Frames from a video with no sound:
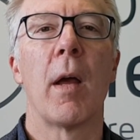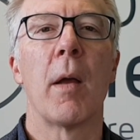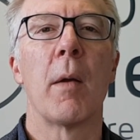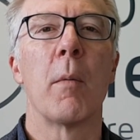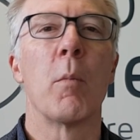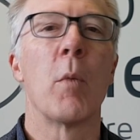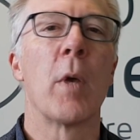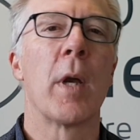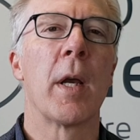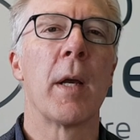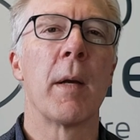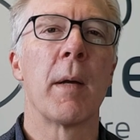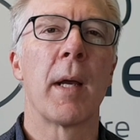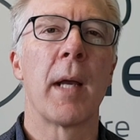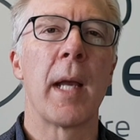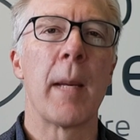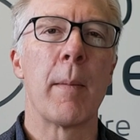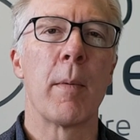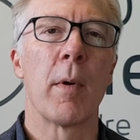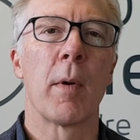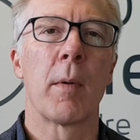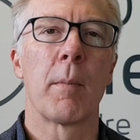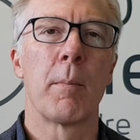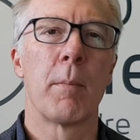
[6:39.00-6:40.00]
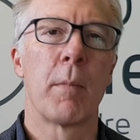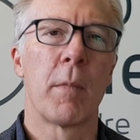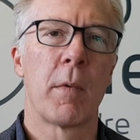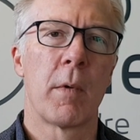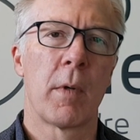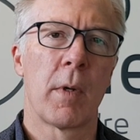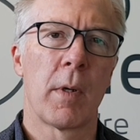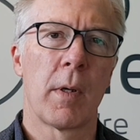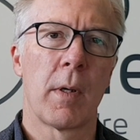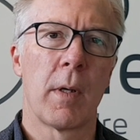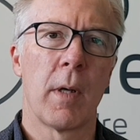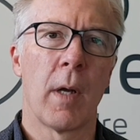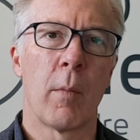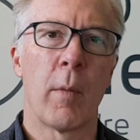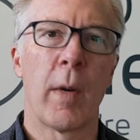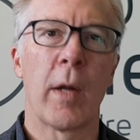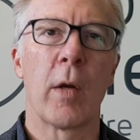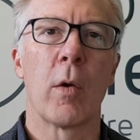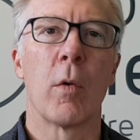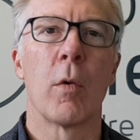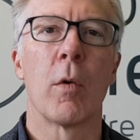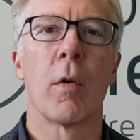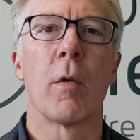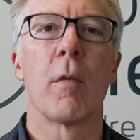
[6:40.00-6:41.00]
we can keep a
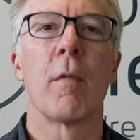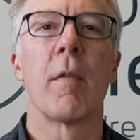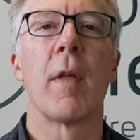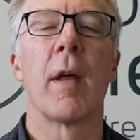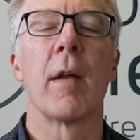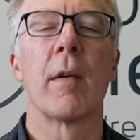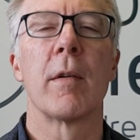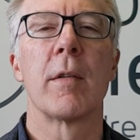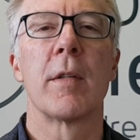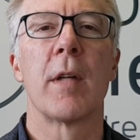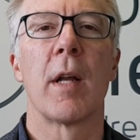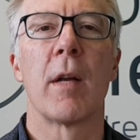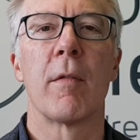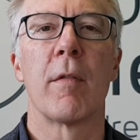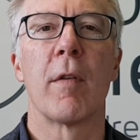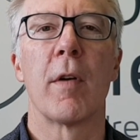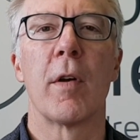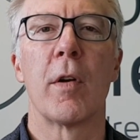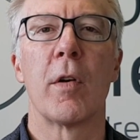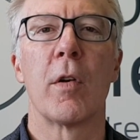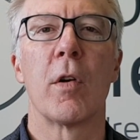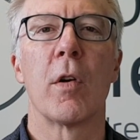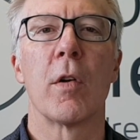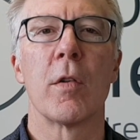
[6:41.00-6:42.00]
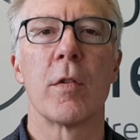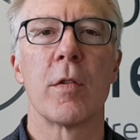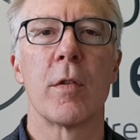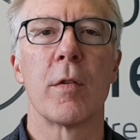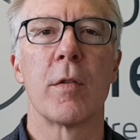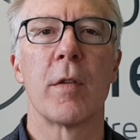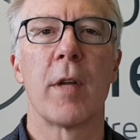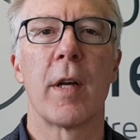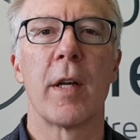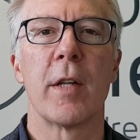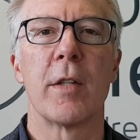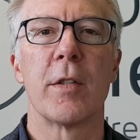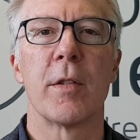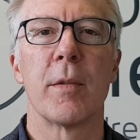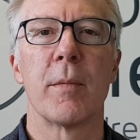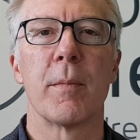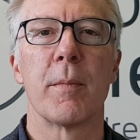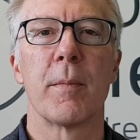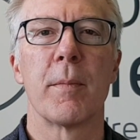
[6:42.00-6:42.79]
record of that telephone consultation.